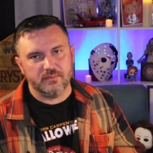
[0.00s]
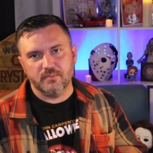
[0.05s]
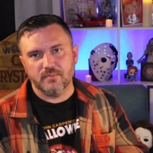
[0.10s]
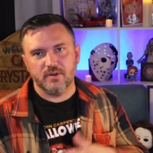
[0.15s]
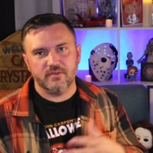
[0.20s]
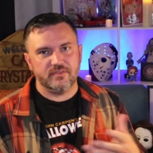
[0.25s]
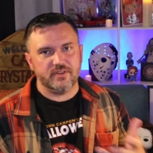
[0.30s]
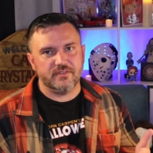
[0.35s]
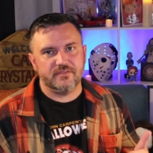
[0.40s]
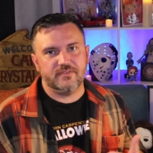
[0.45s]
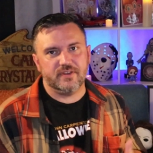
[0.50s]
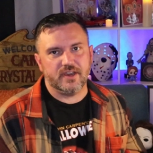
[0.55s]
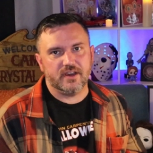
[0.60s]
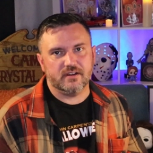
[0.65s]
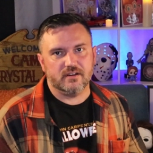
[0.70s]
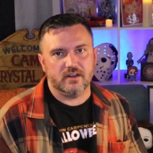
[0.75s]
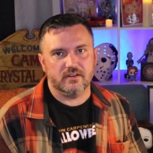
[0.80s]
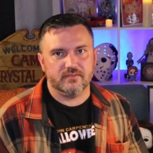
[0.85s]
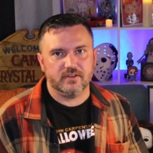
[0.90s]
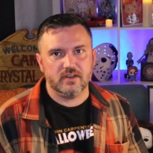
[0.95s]
movie
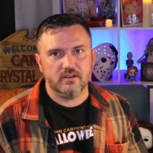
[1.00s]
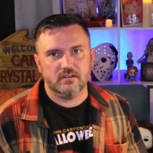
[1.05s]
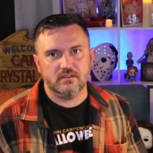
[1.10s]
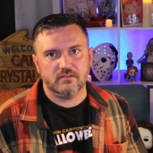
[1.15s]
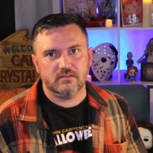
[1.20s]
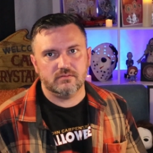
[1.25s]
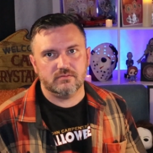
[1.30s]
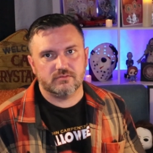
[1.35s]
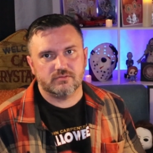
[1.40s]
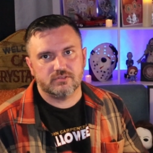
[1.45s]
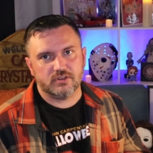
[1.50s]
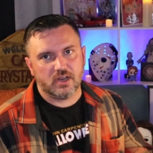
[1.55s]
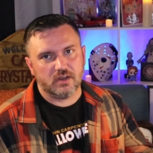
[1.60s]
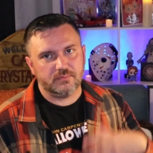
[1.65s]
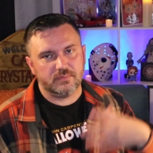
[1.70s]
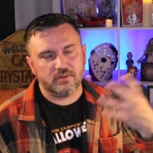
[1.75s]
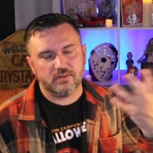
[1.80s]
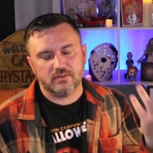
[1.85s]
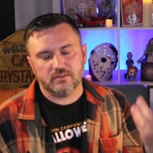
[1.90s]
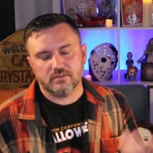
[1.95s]
fare of, oh,
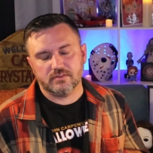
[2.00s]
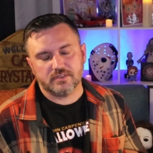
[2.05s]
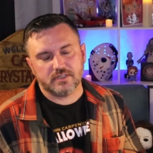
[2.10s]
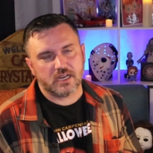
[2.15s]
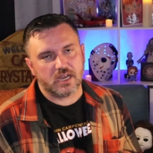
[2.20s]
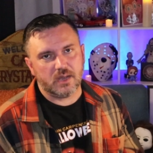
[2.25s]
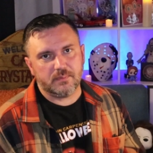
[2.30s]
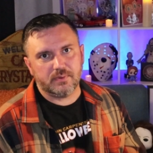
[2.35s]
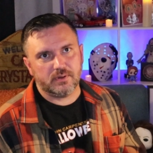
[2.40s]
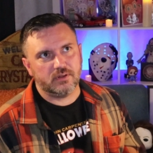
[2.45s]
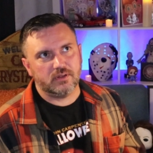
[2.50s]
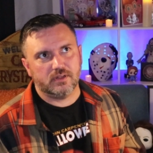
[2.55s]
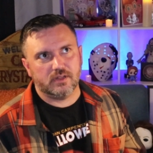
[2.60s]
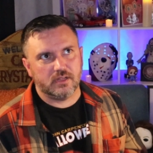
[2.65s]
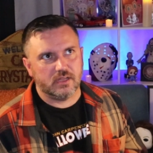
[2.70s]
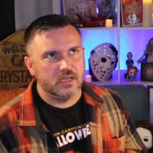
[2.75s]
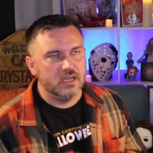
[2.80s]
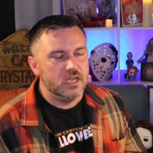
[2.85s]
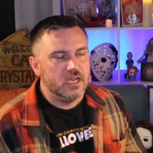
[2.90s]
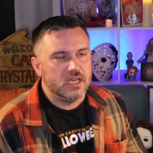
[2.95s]
troubled
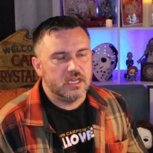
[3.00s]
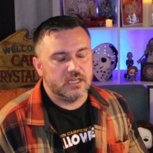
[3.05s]
couple,